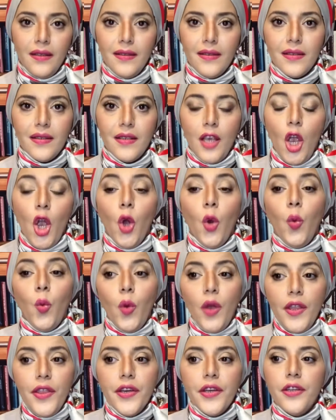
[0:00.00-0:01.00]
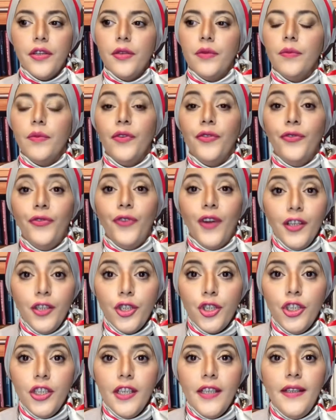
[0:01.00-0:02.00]
whether
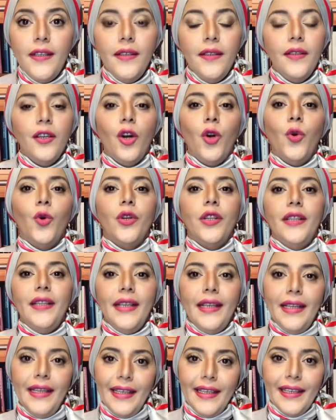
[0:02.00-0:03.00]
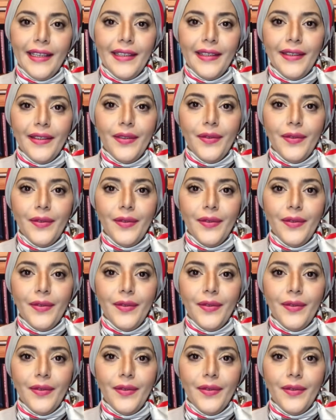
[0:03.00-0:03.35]
functional or technical. It